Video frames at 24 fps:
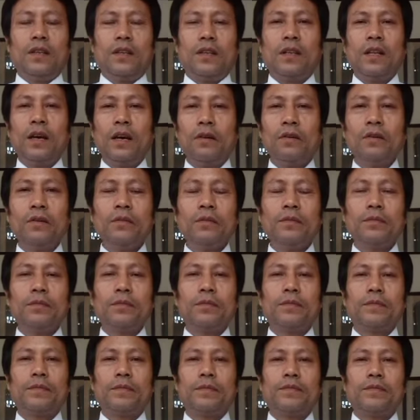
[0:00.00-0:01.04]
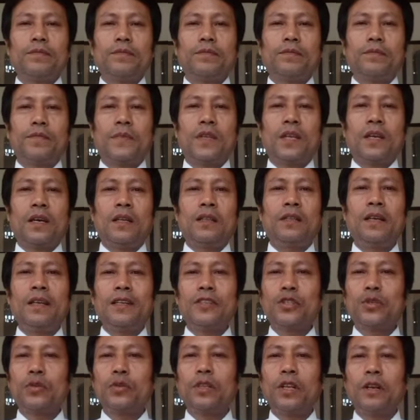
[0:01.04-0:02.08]
Now, dear
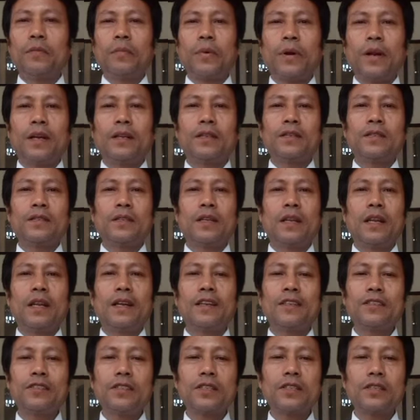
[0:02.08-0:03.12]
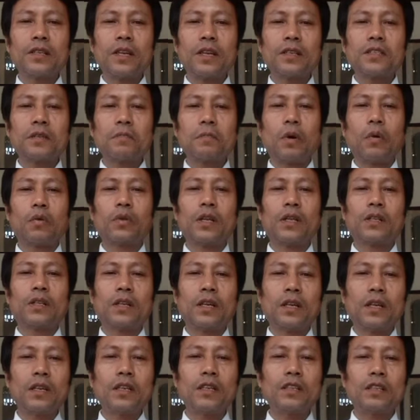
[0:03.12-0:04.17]
student friends, let us discuss about the
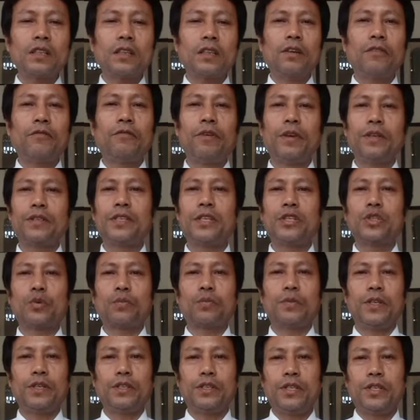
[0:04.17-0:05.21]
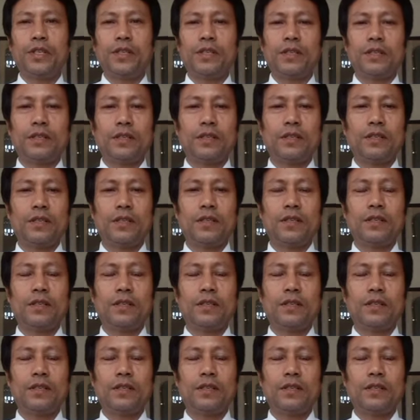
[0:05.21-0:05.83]
third phases of teaching.